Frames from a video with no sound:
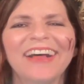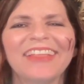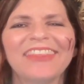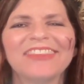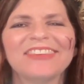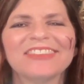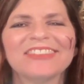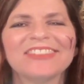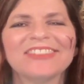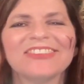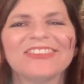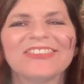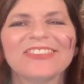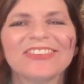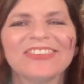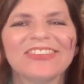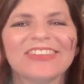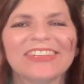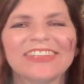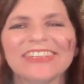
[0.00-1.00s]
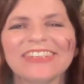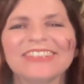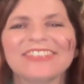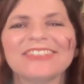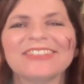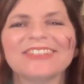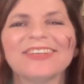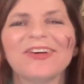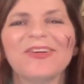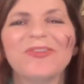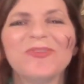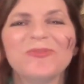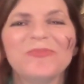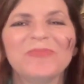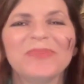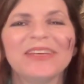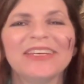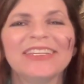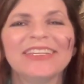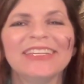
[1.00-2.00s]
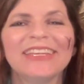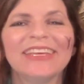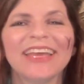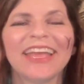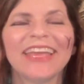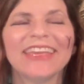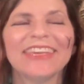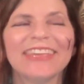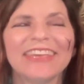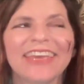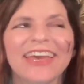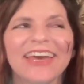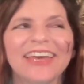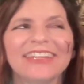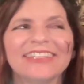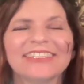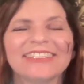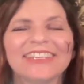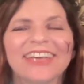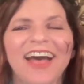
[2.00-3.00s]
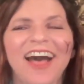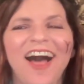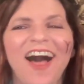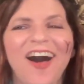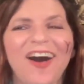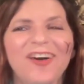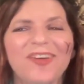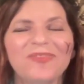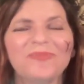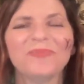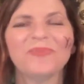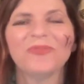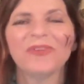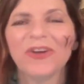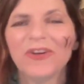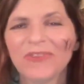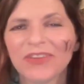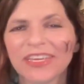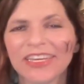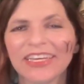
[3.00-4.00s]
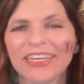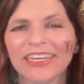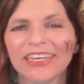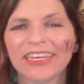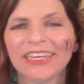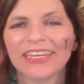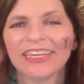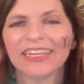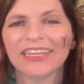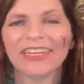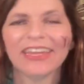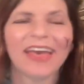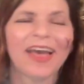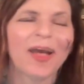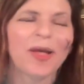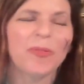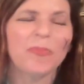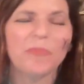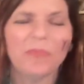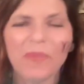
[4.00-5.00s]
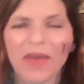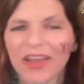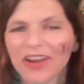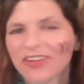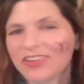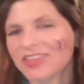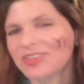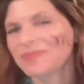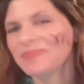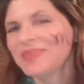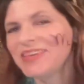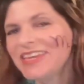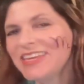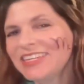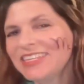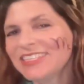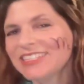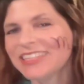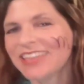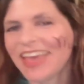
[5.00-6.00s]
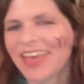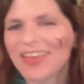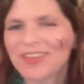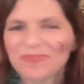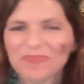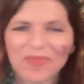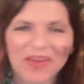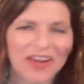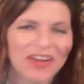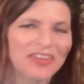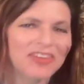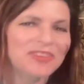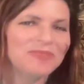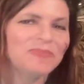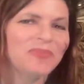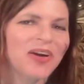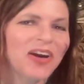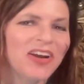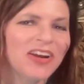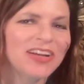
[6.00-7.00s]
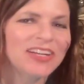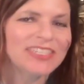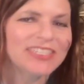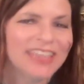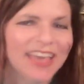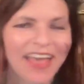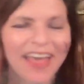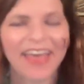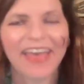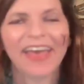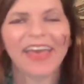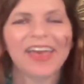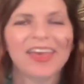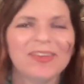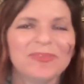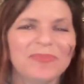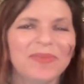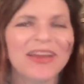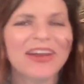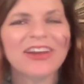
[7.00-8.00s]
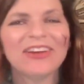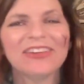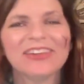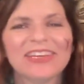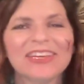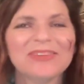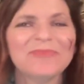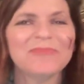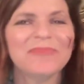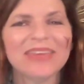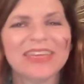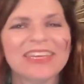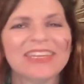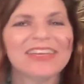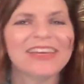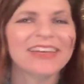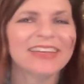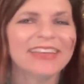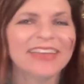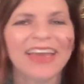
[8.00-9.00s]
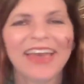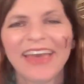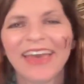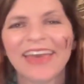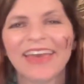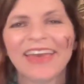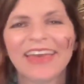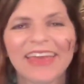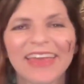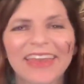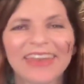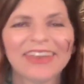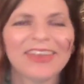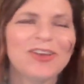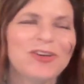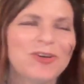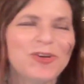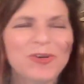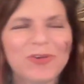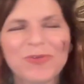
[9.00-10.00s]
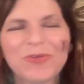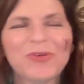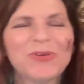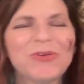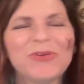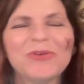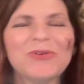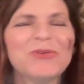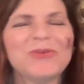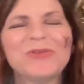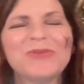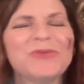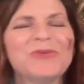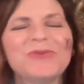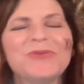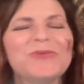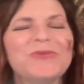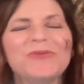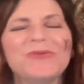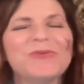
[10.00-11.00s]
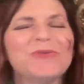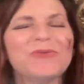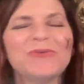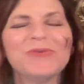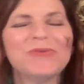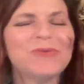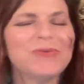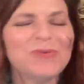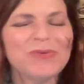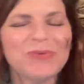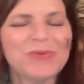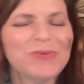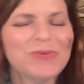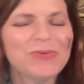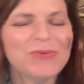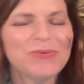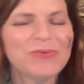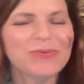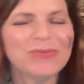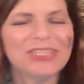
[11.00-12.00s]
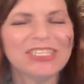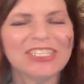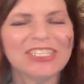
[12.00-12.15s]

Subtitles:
The circle is open, yet unbroken. Merry meet and merry part, and merry meet again. Woo!